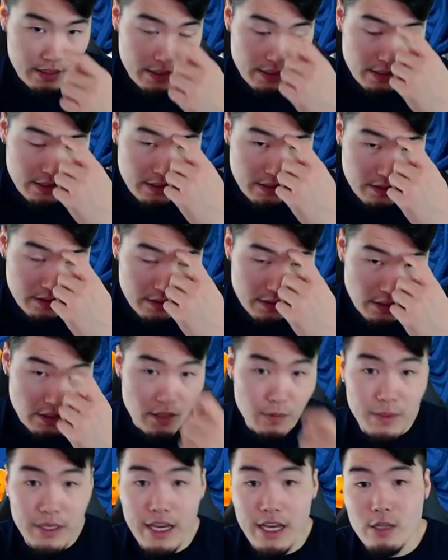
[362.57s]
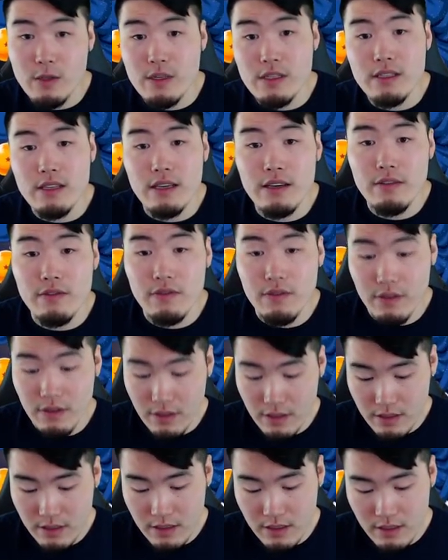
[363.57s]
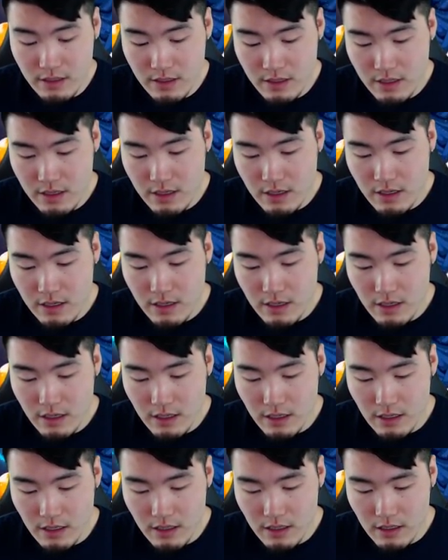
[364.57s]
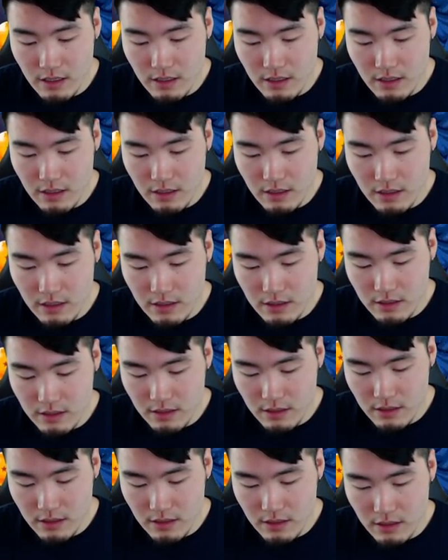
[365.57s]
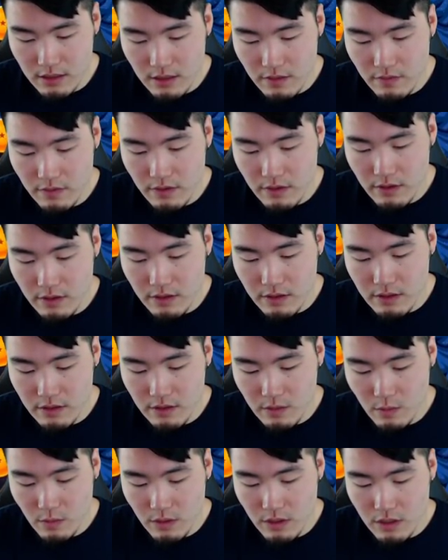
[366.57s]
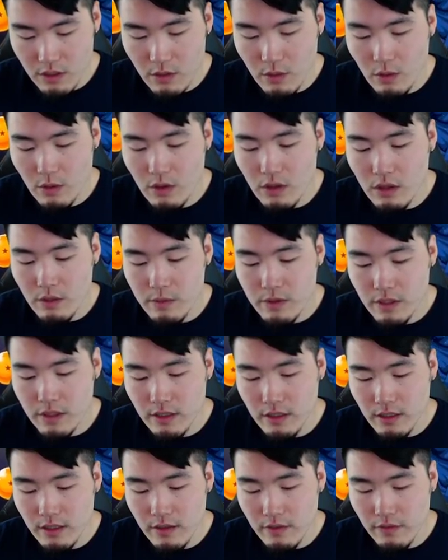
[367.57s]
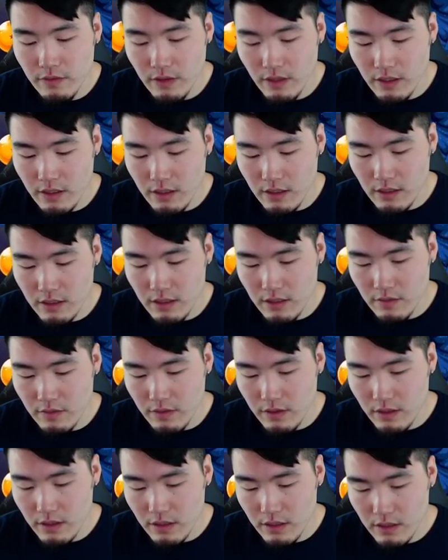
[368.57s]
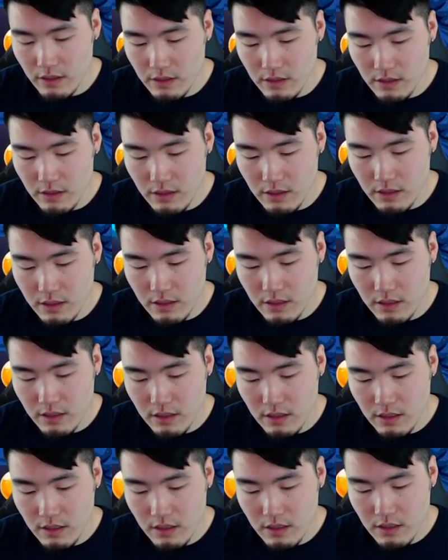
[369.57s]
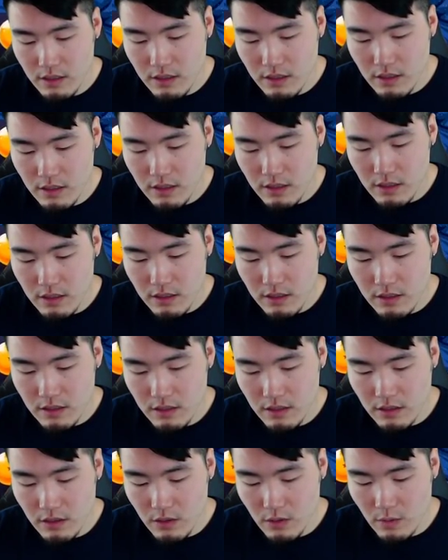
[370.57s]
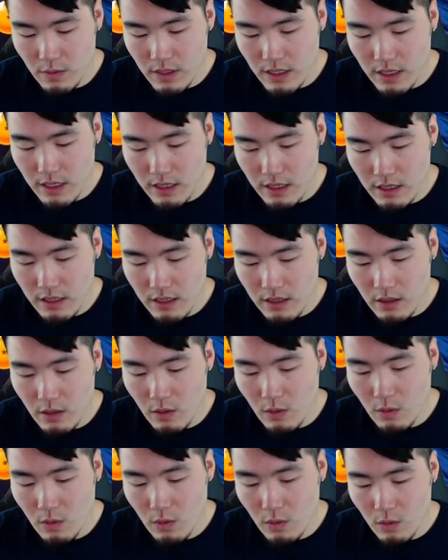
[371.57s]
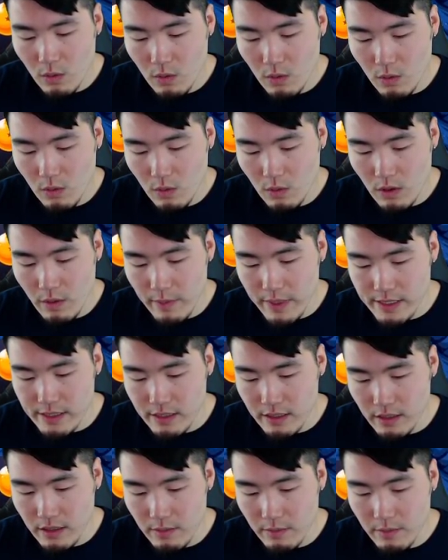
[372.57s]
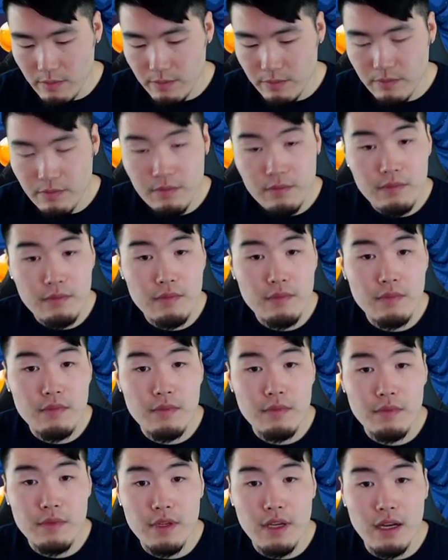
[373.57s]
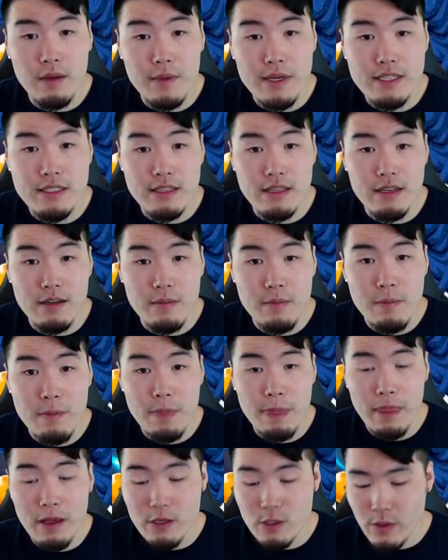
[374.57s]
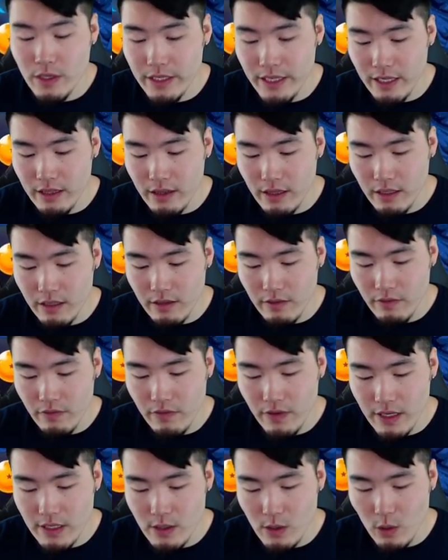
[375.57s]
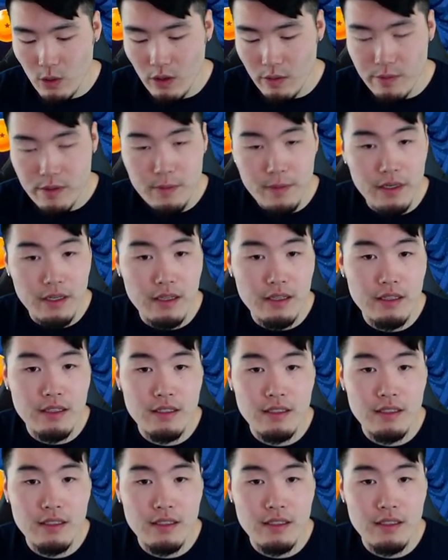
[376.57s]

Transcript: just just to be extra safe. Uh, let's see. I give just one orb to Caulifla. Give these to U I. Oh, I messed up. I messed up. I was trying to get the Fizz orbs, but